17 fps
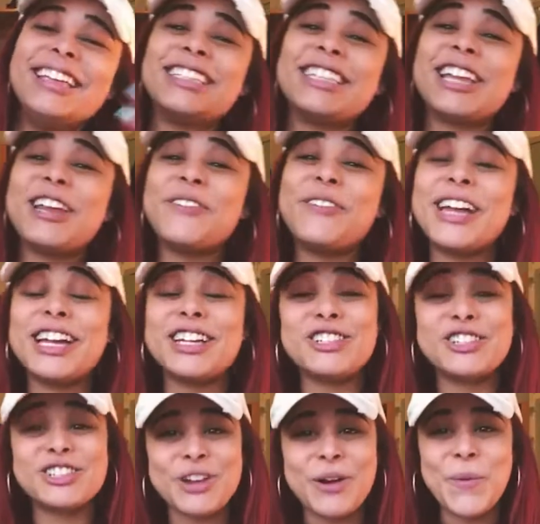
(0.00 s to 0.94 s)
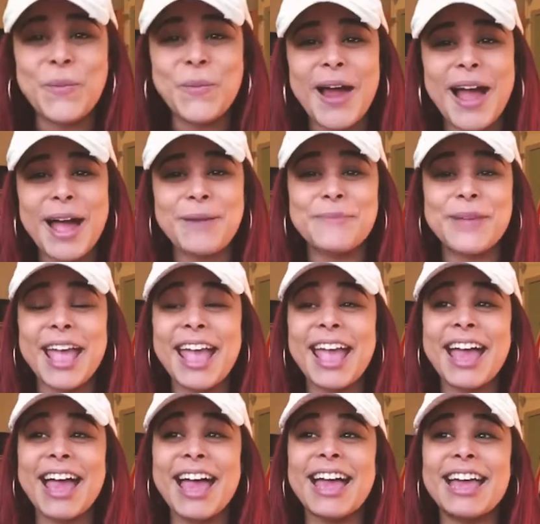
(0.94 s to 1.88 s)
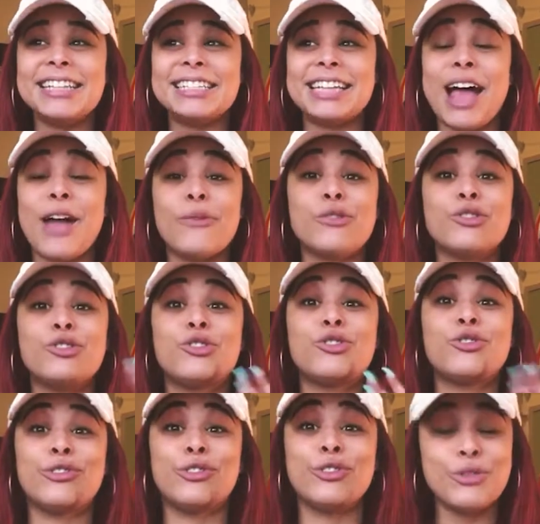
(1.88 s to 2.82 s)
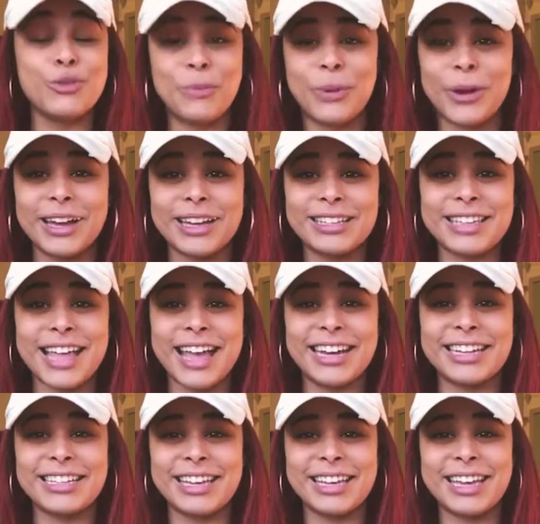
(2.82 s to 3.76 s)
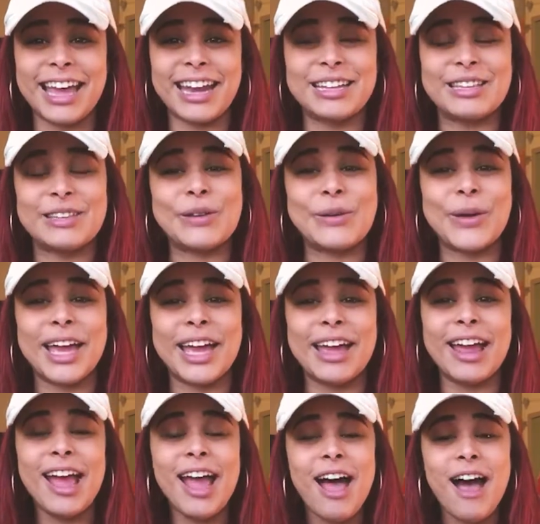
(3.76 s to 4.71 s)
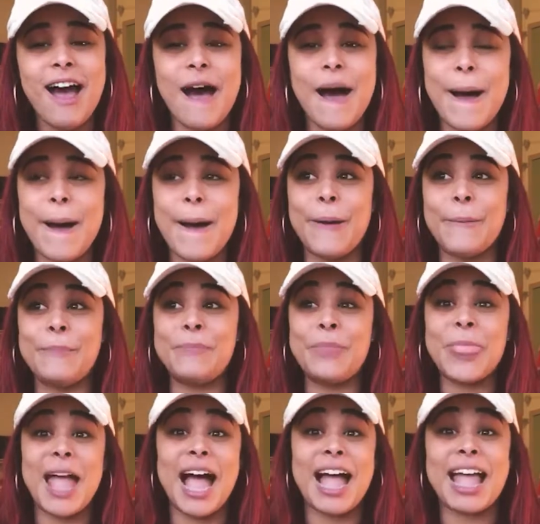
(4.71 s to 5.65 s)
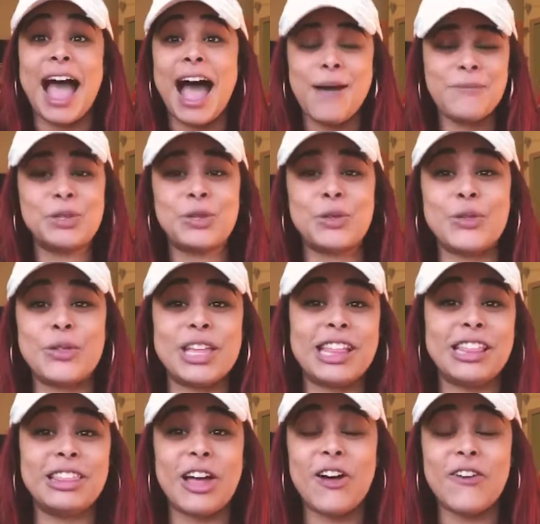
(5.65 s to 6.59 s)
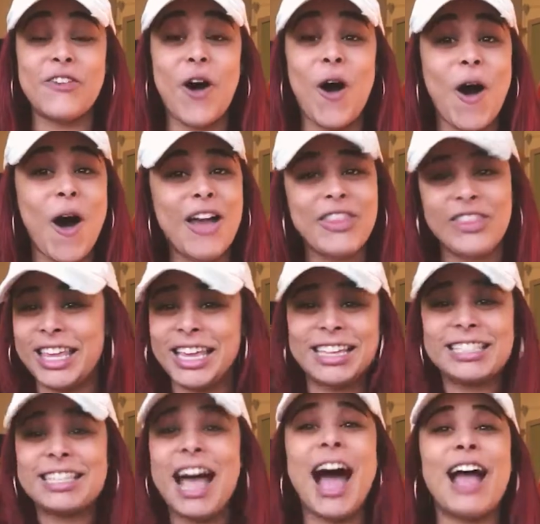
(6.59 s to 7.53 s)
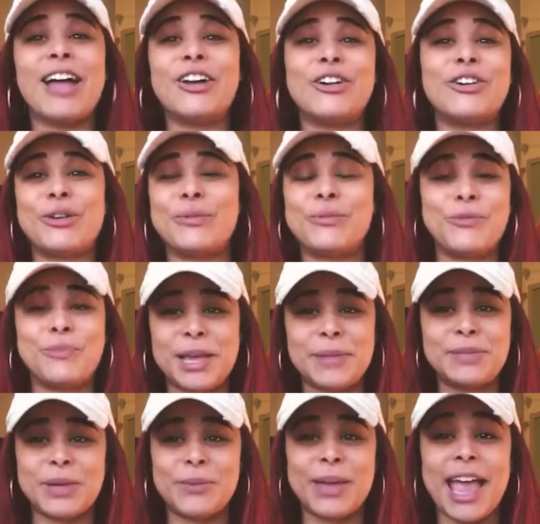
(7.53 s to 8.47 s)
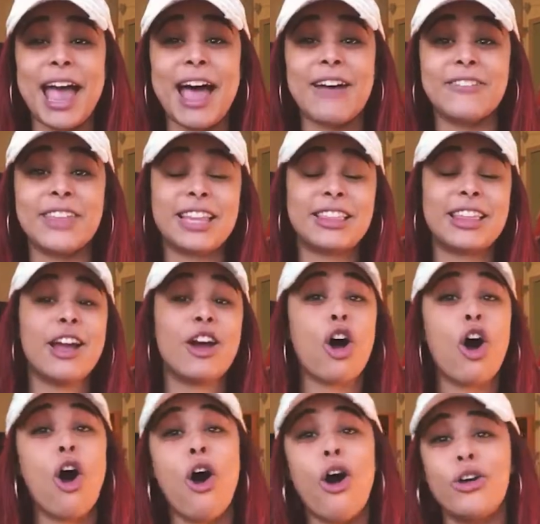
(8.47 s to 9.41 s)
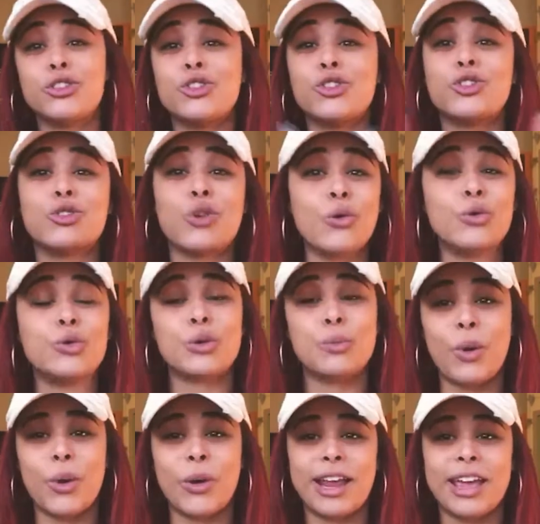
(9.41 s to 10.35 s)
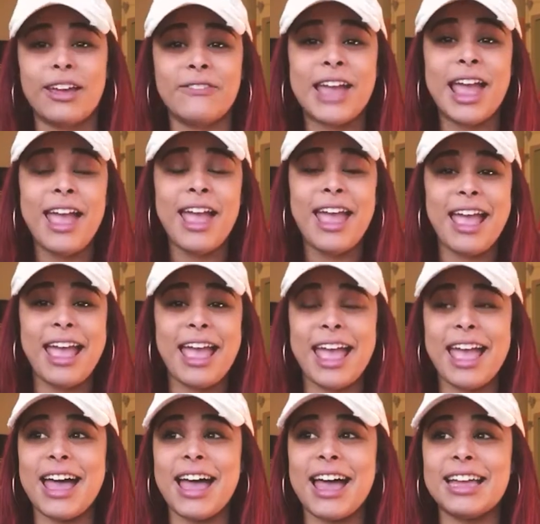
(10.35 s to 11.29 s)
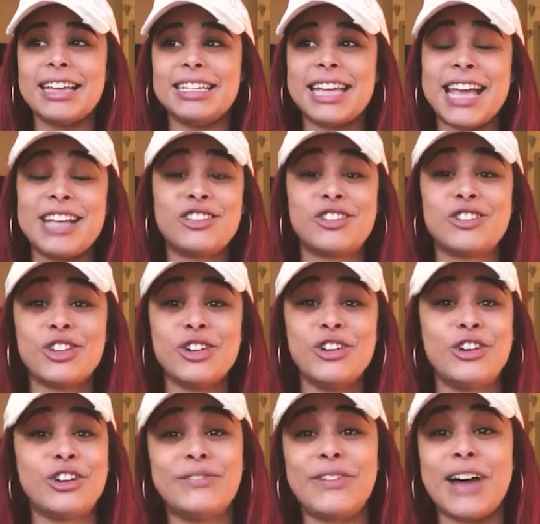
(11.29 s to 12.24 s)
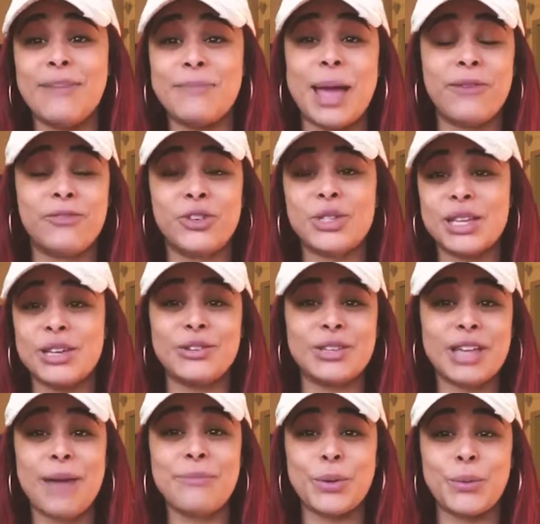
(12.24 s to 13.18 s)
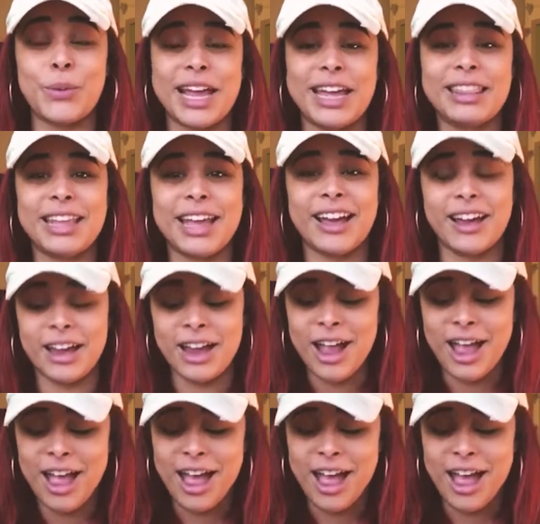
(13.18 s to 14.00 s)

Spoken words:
today we had show prep and I was super excited to get into it. I absolutely love the entire group of babes that we have. Like, they are all so supportive and it's just a good vibe every single time that we're in there.